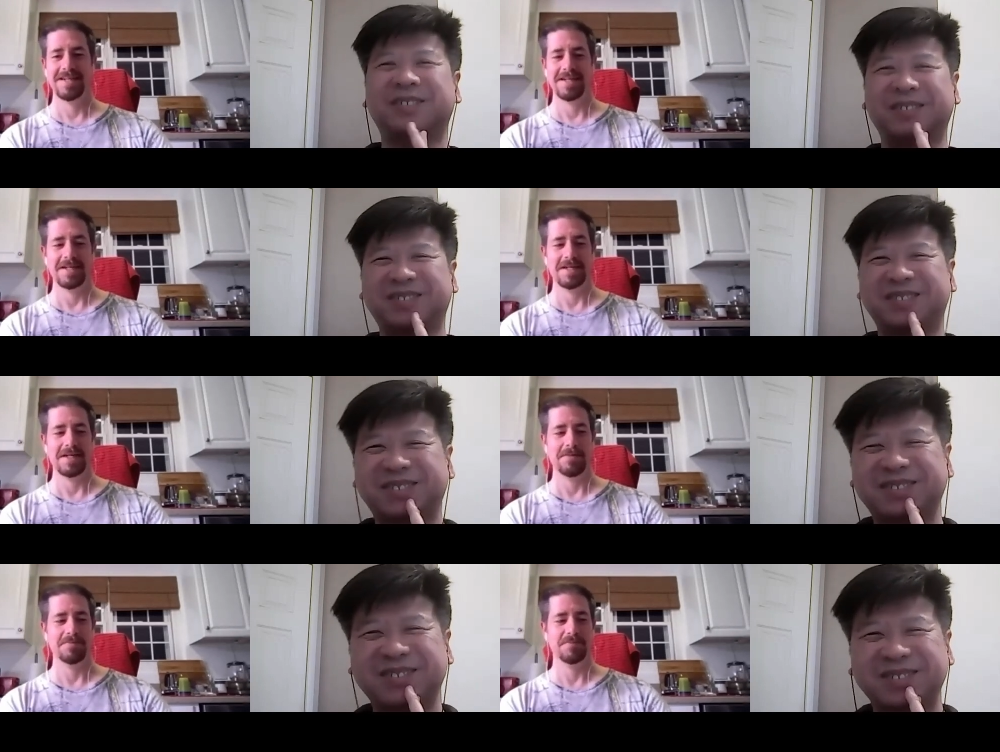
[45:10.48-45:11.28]

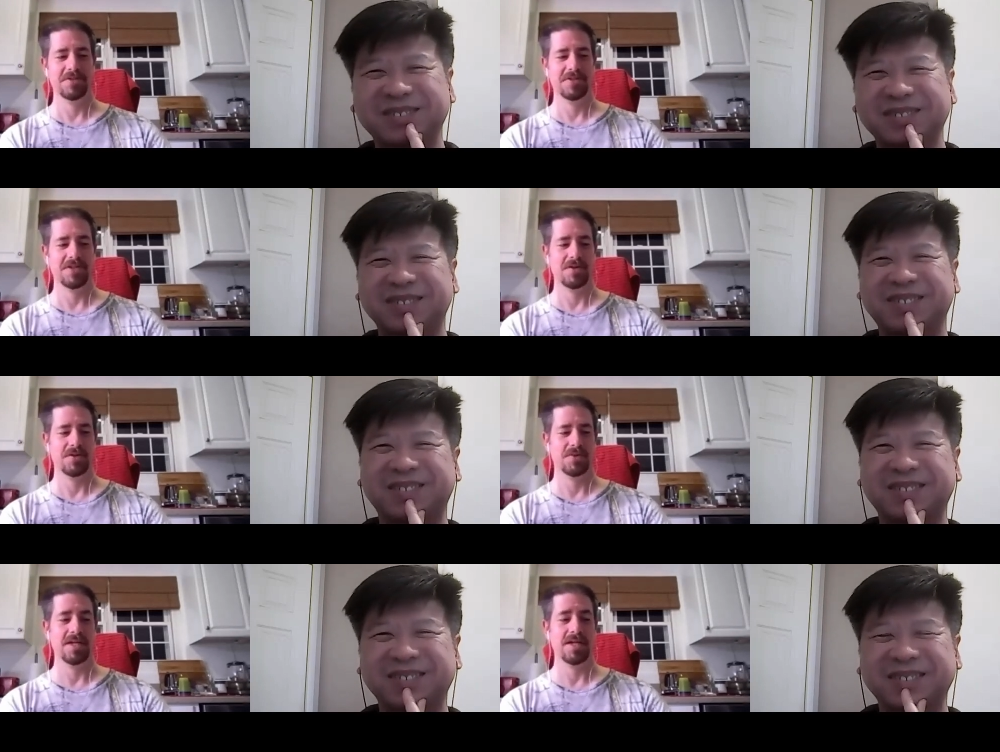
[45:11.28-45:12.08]
Speaker 1: um,
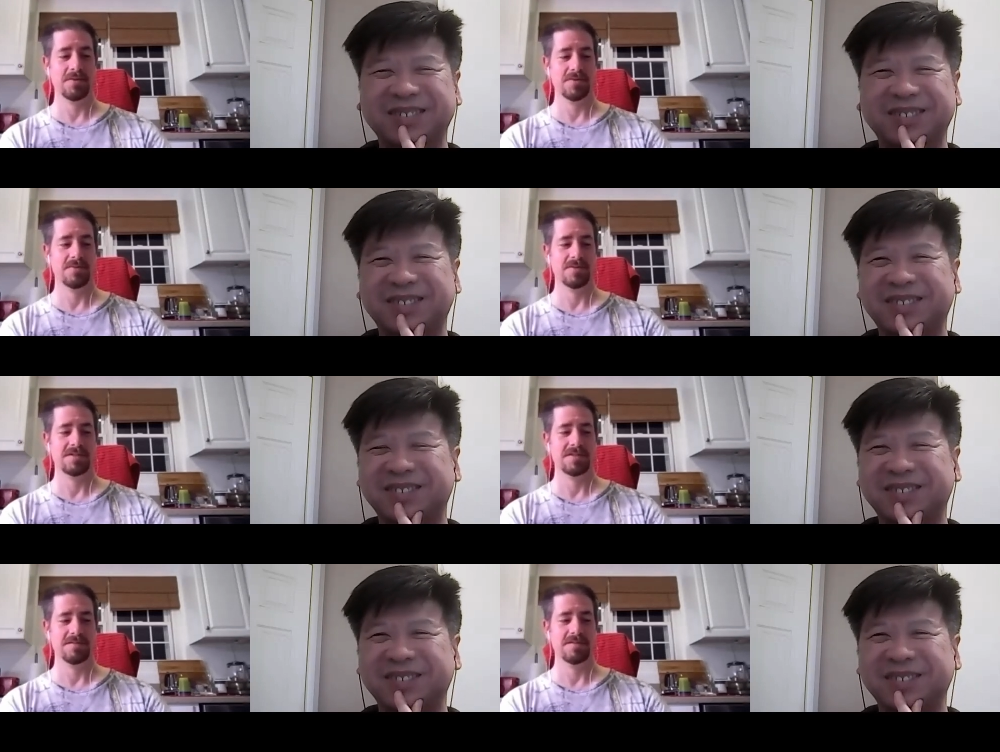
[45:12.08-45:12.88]
so yeah, it was it
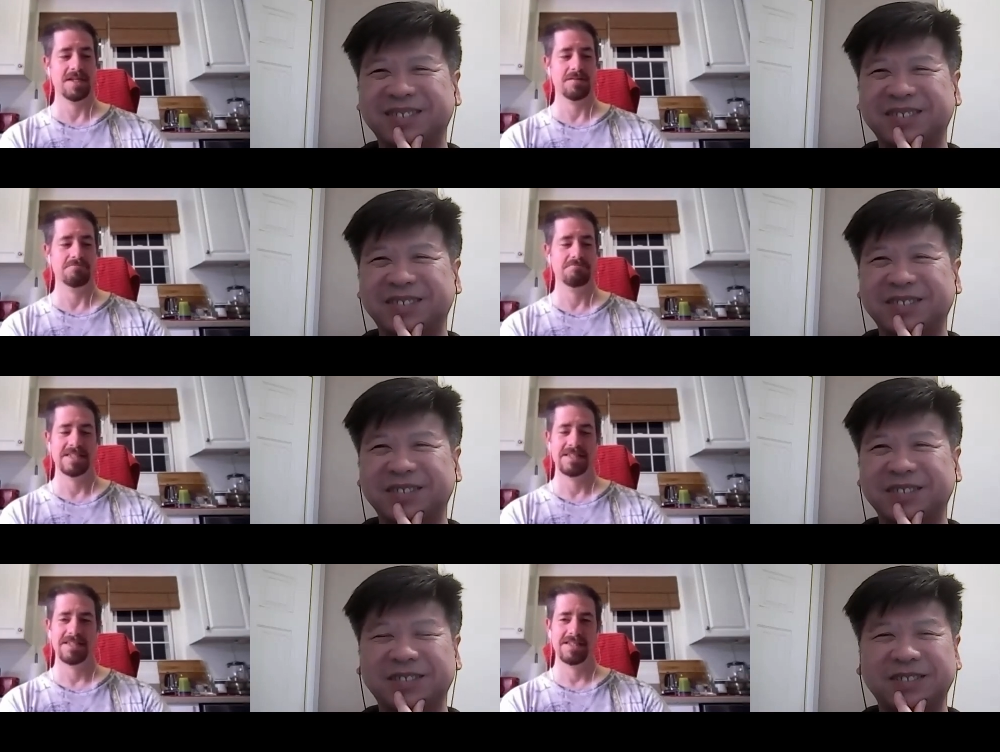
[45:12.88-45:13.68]
was you know
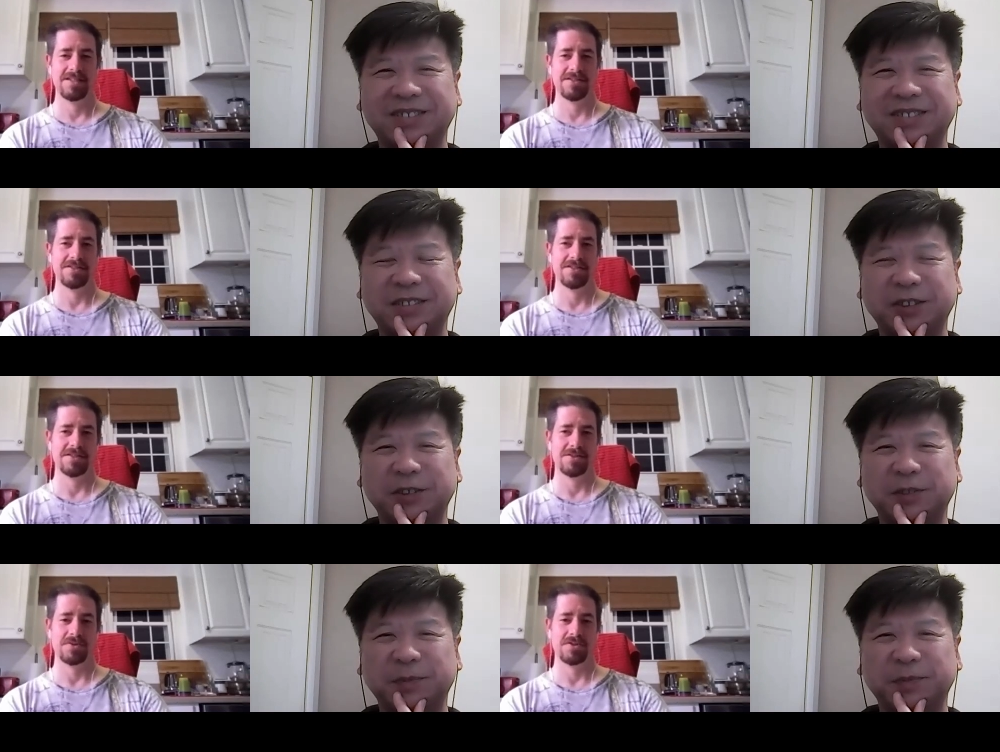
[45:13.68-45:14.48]
nice
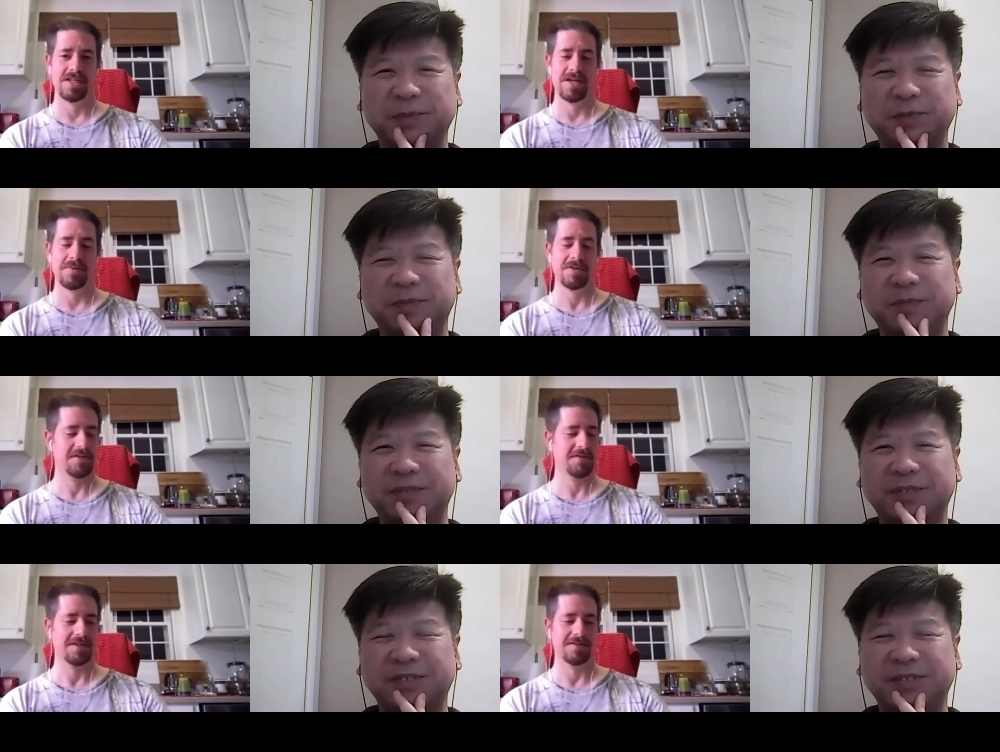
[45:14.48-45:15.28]
nice to watch again, but
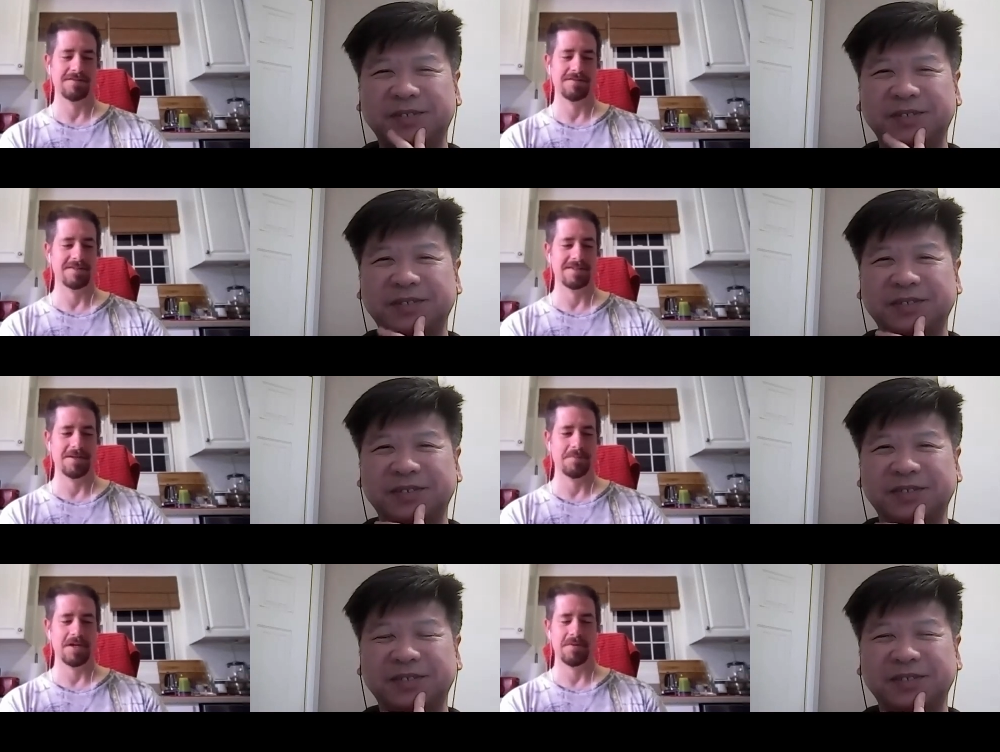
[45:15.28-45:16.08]
nothing.
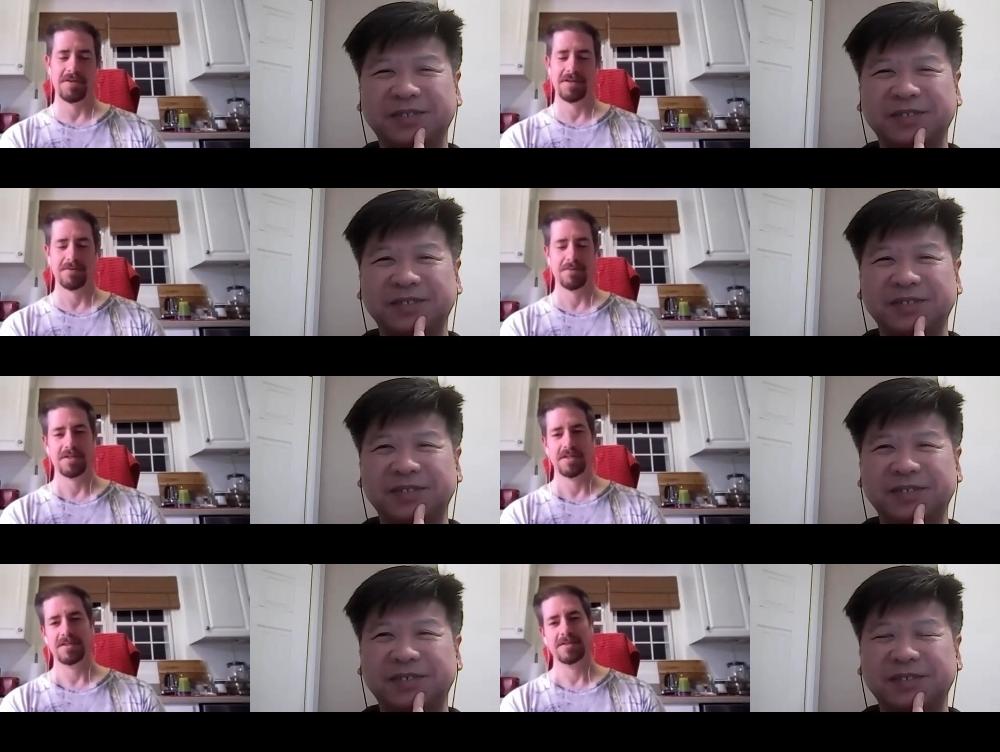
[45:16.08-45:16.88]
I, um, I think all
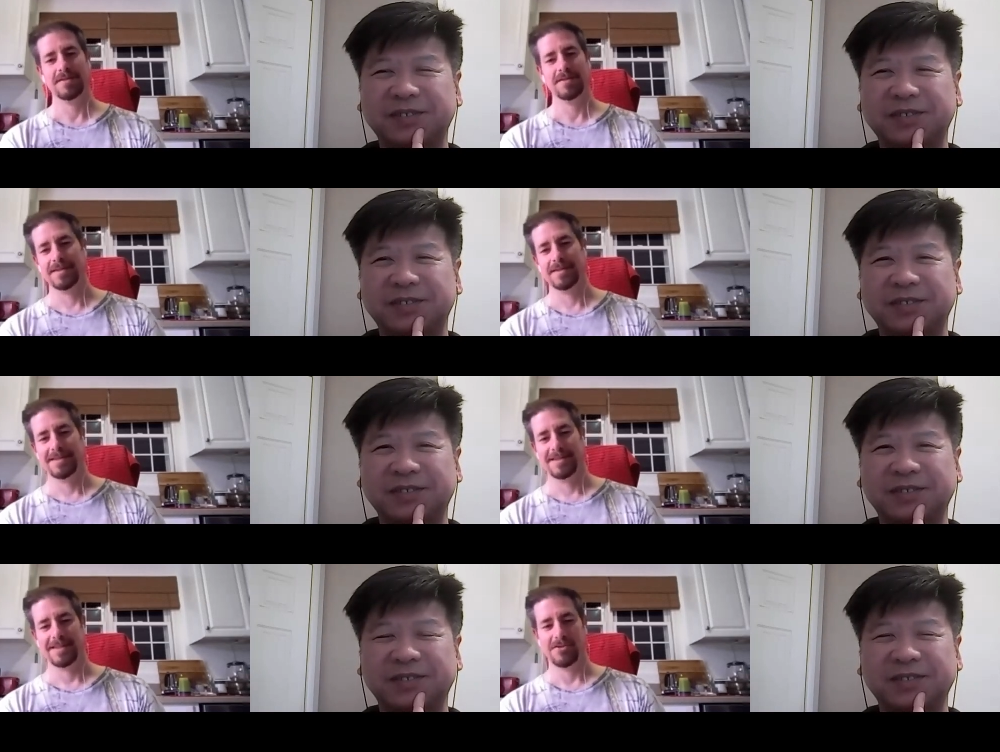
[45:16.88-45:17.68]
my
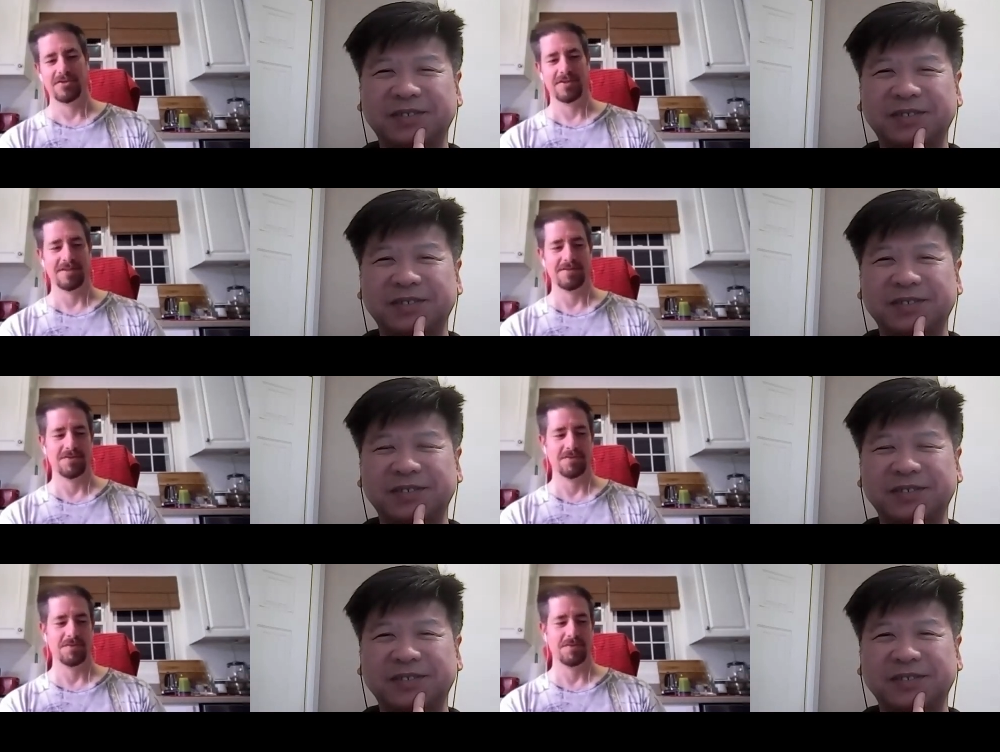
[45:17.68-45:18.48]

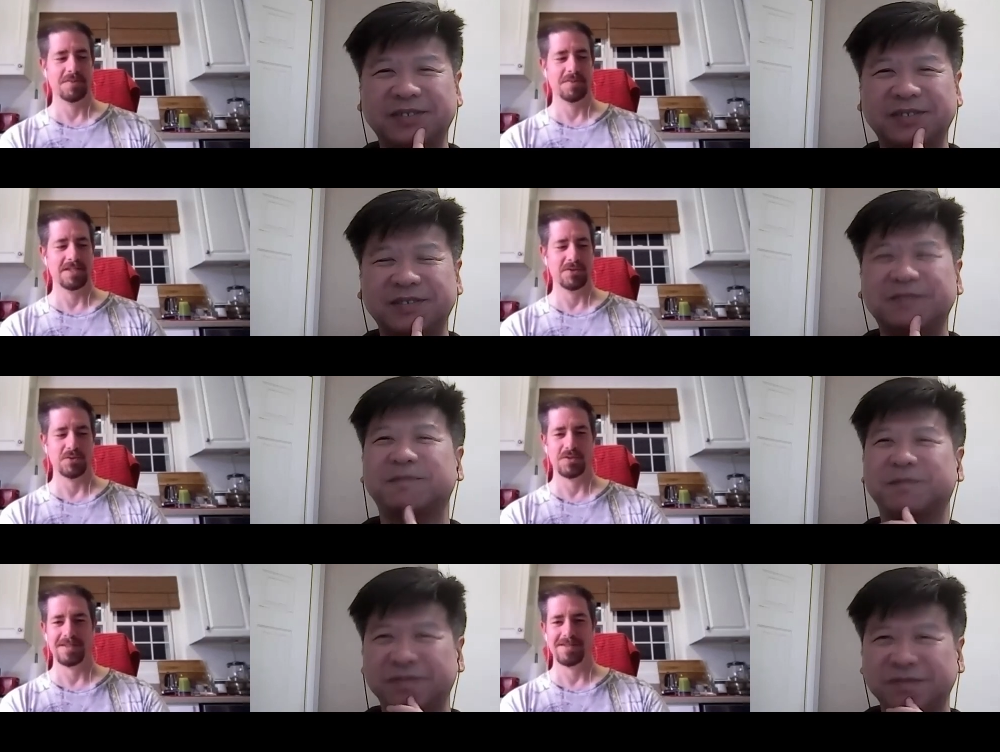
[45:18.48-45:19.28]
insights have been
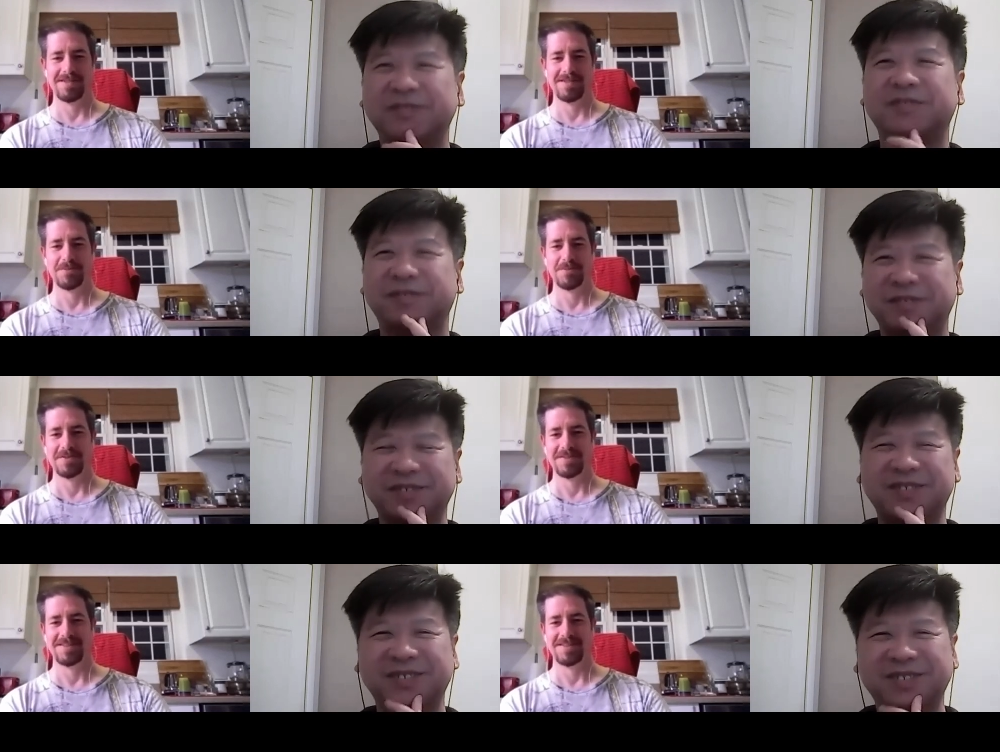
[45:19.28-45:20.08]
exhausted at this
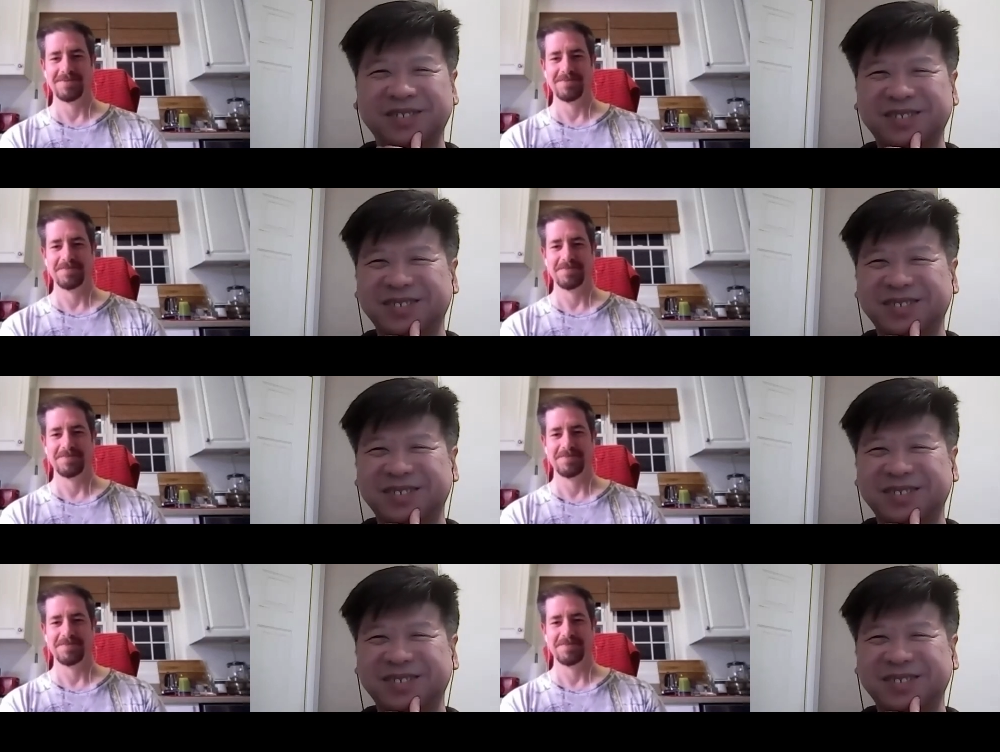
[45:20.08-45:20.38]
point, so